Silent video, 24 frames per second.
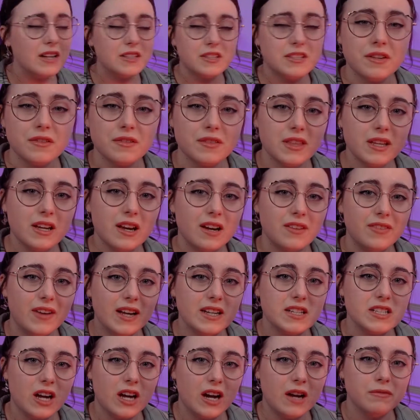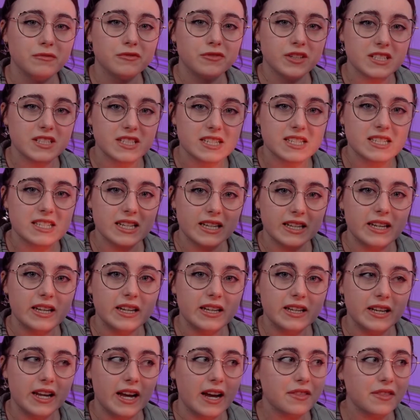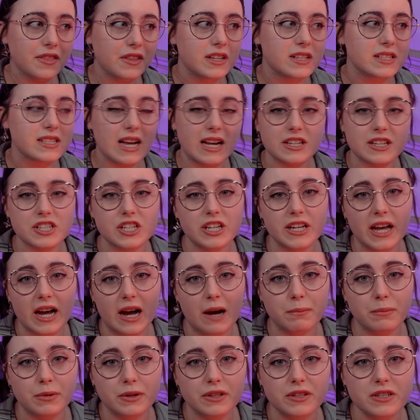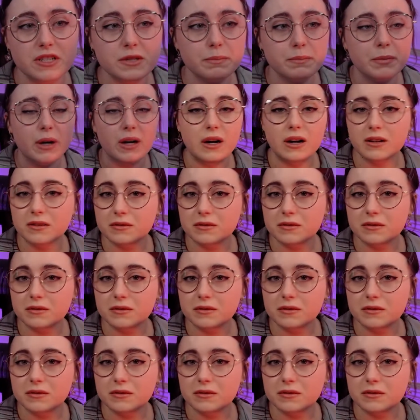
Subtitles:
I don't think I've had time for it to sink in yet that it's actually happened, but